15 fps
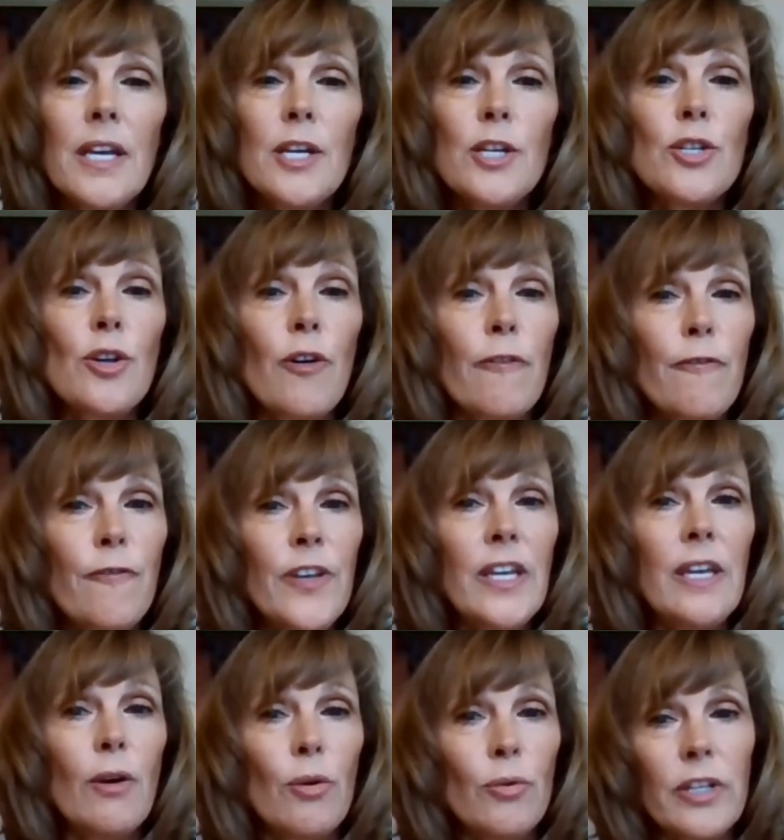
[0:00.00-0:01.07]
So
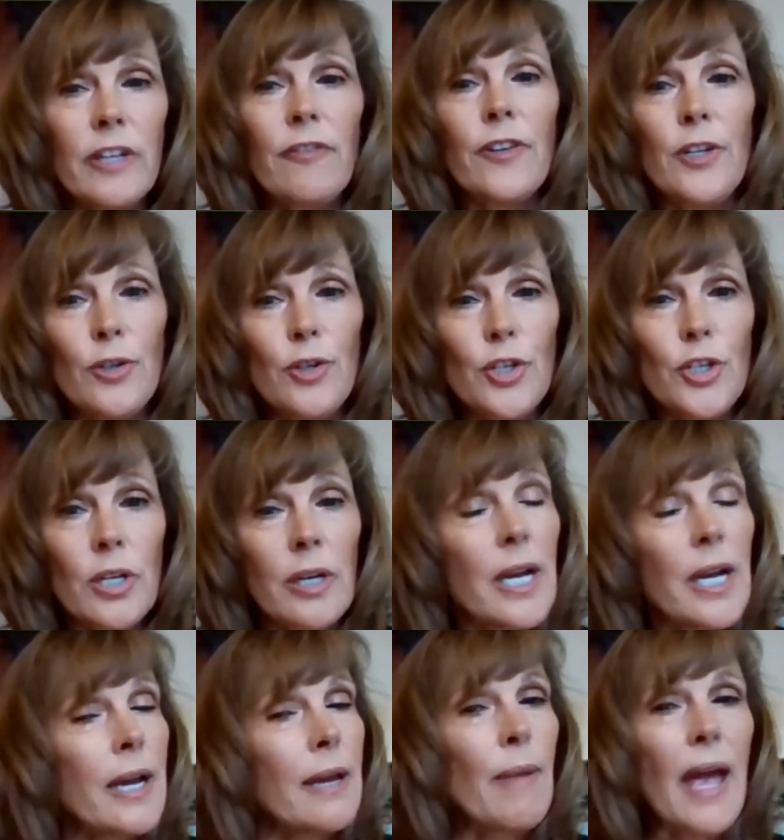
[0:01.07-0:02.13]
fee-only
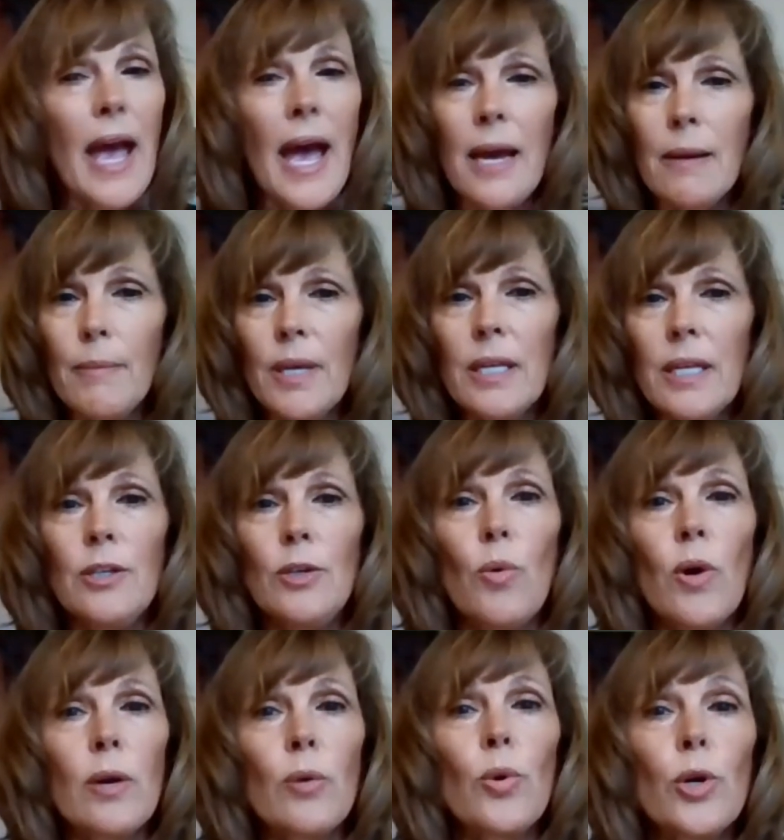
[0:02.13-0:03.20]
fiduciary, I am adamant you
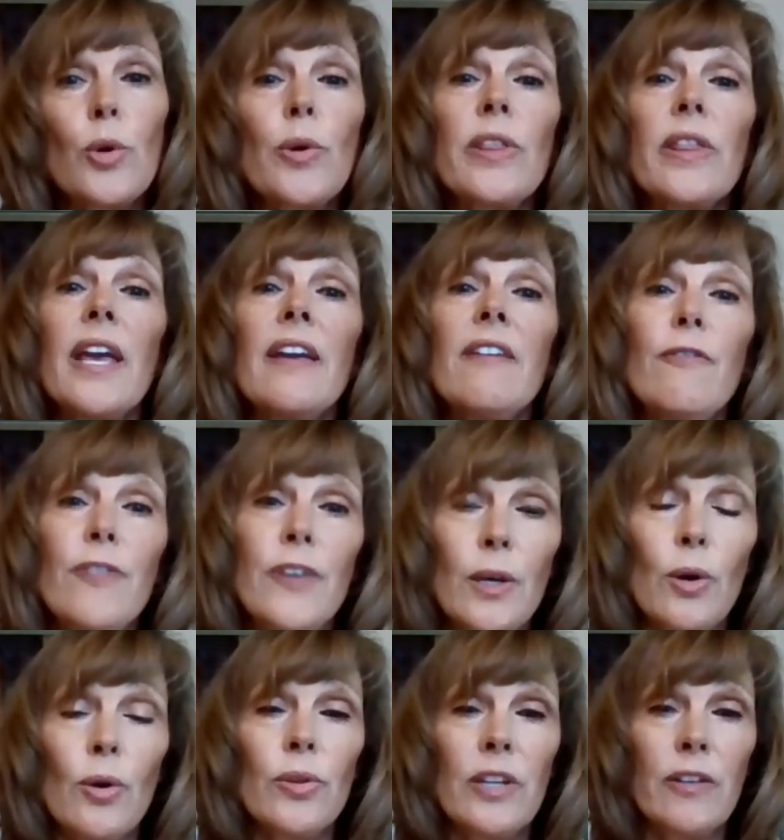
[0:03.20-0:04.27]
want to work with a
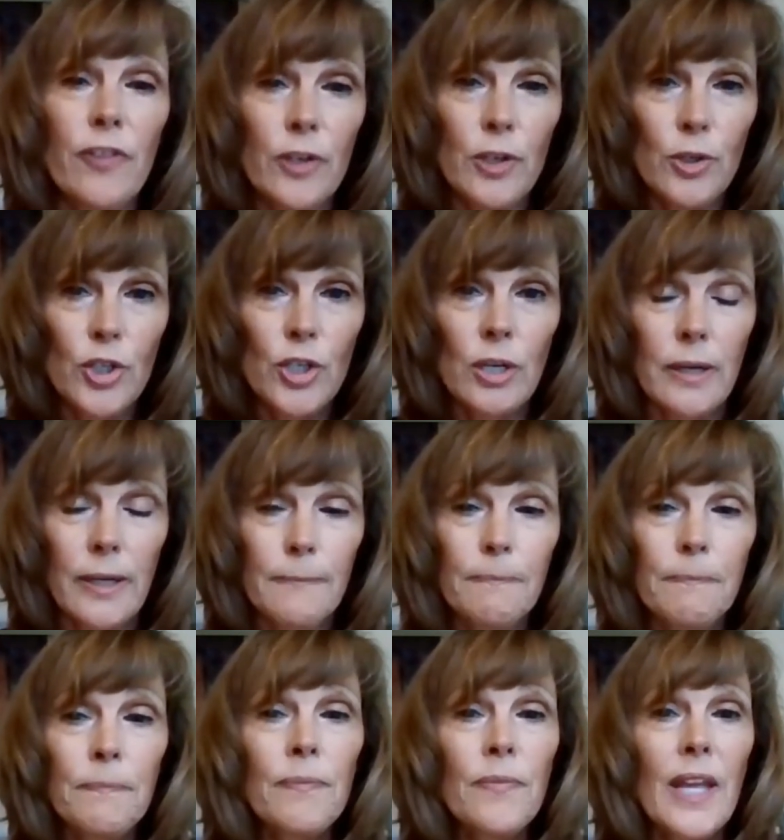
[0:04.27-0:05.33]
fee-only fiduciary.
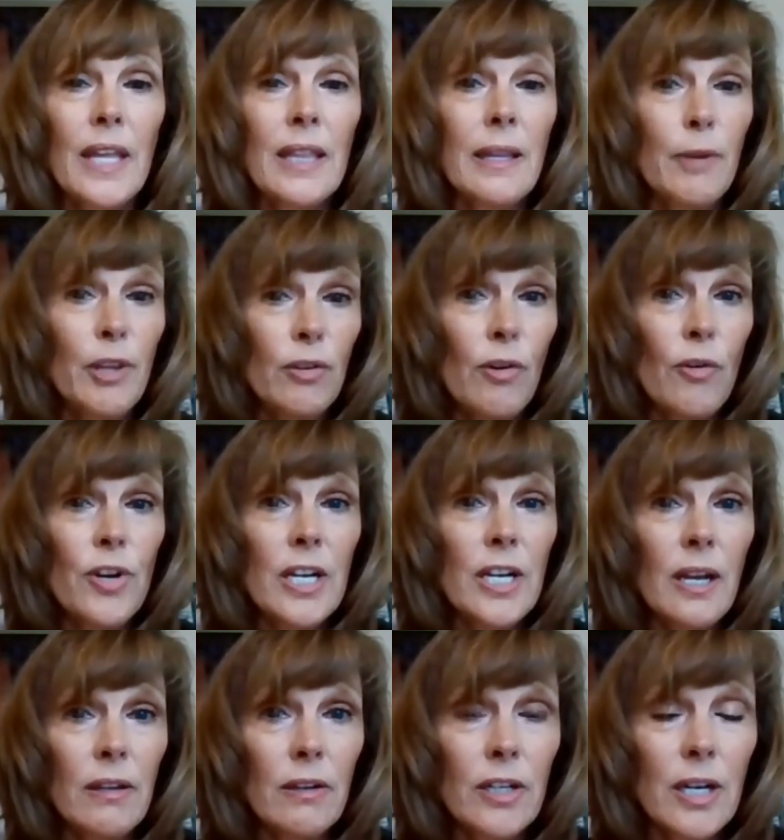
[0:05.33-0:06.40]
And let me throw in
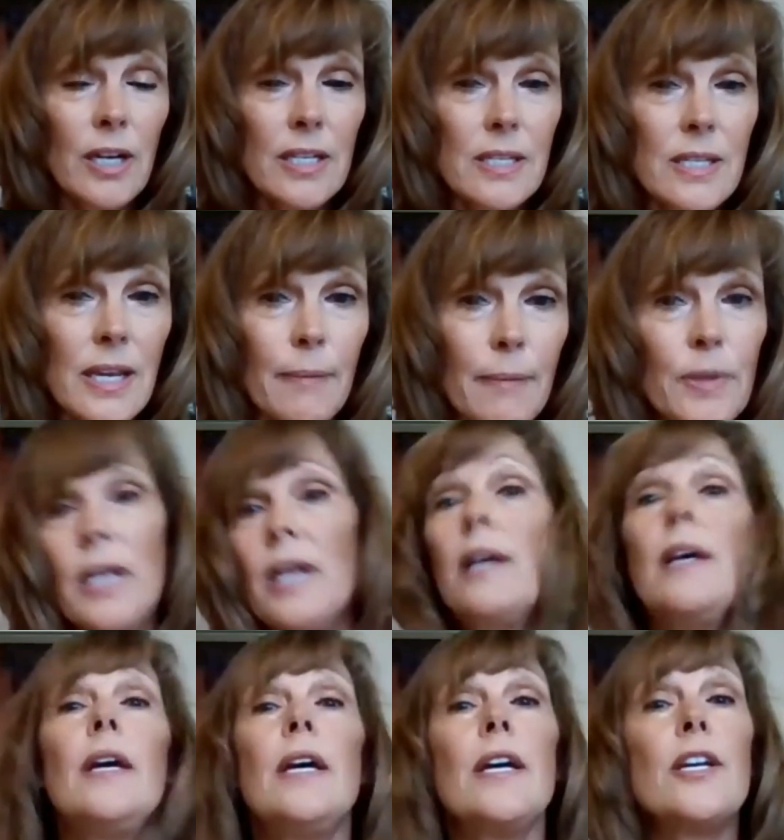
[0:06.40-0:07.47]
another concept,
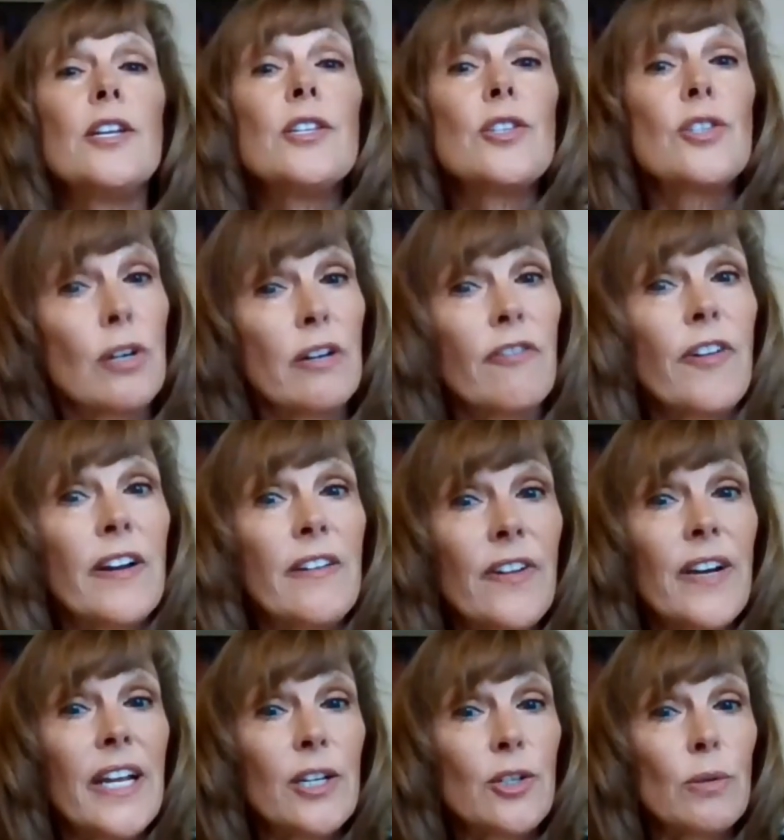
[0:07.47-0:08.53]
certified
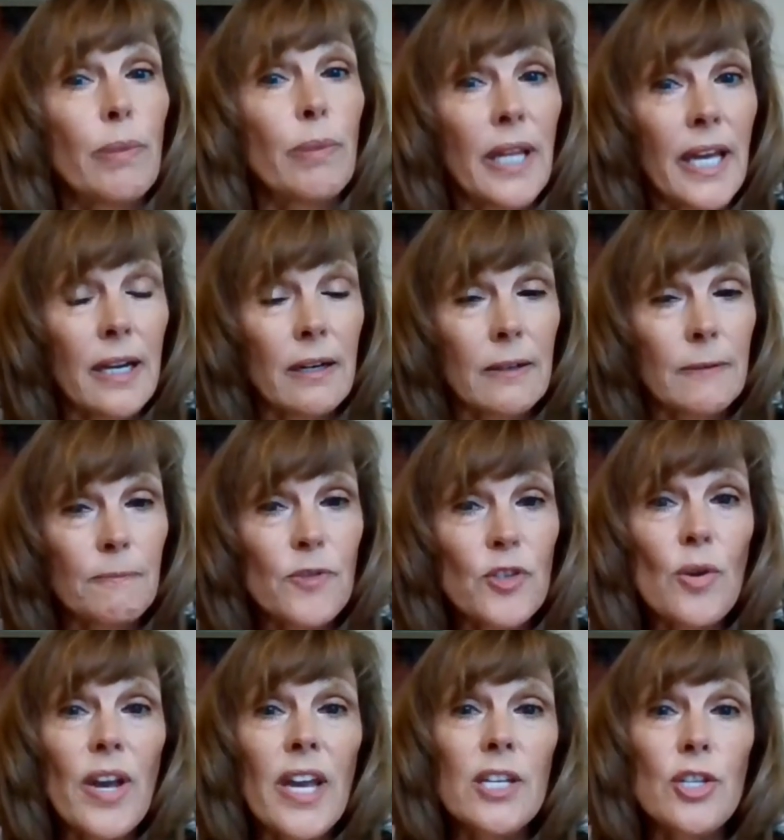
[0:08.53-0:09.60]
financial planner.
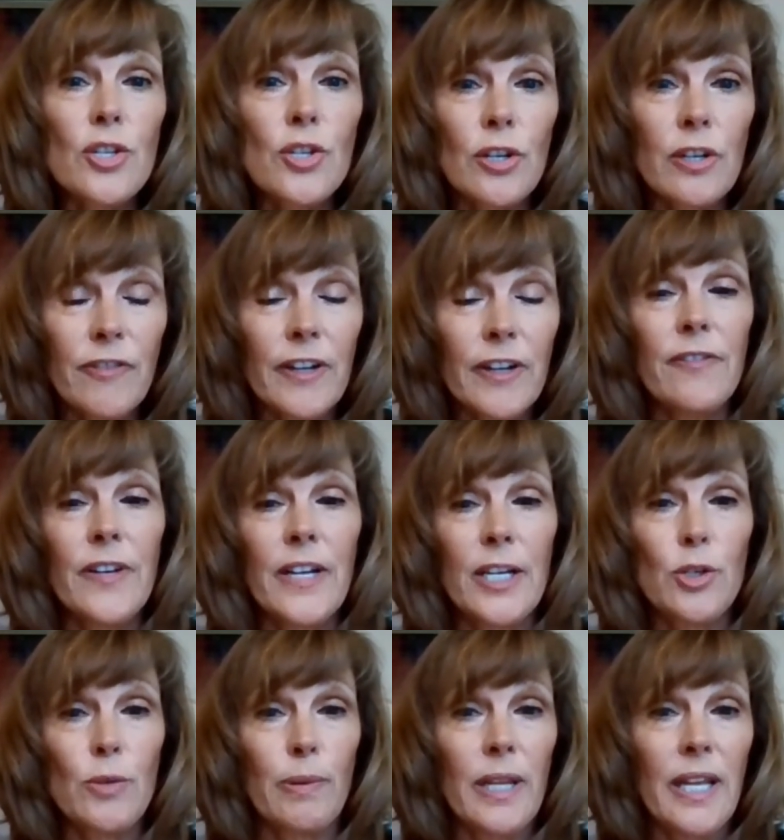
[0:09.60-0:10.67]
So a certified
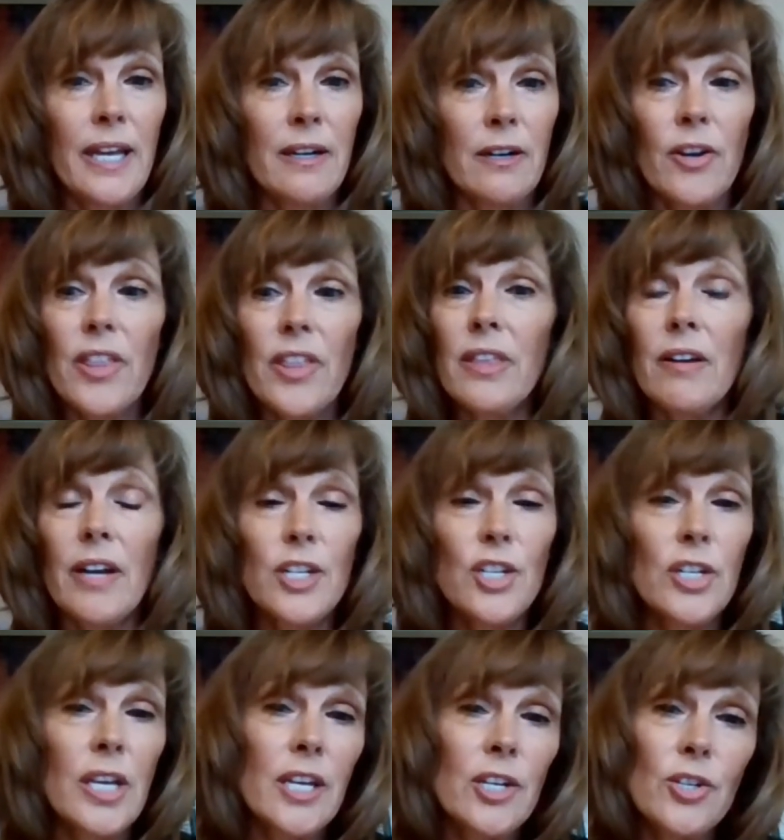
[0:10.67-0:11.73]
financial planner, their
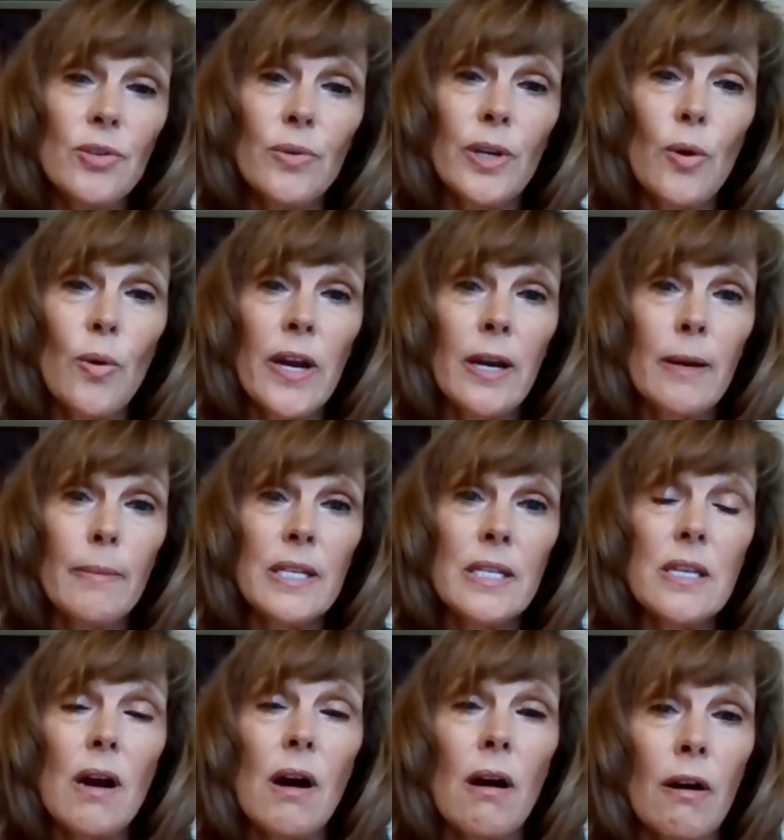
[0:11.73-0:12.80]
educational
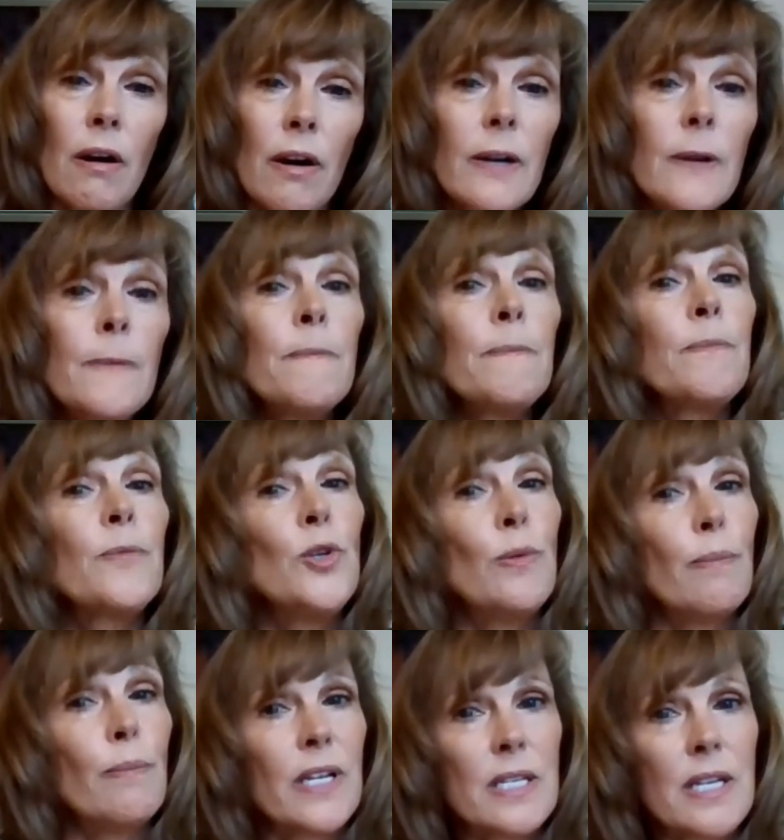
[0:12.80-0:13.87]
requirements are you
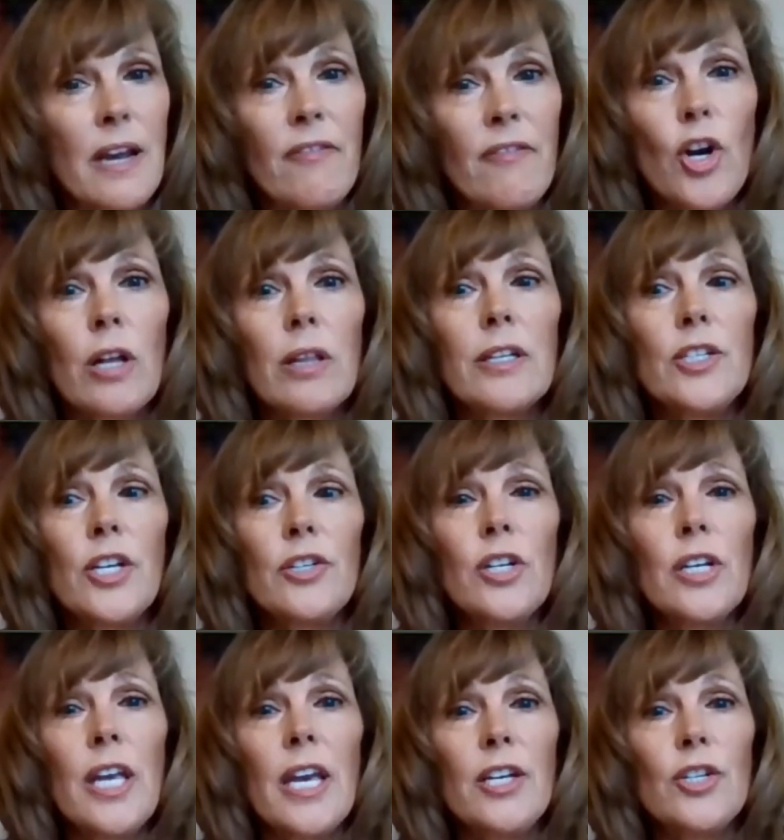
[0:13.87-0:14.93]
must have a college
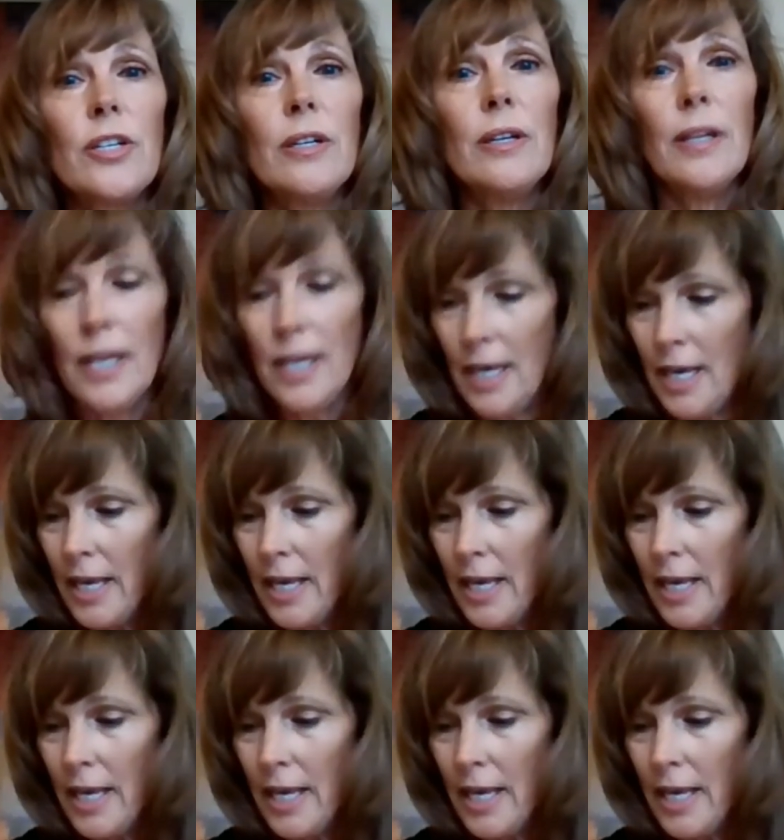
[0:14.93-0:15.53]
education.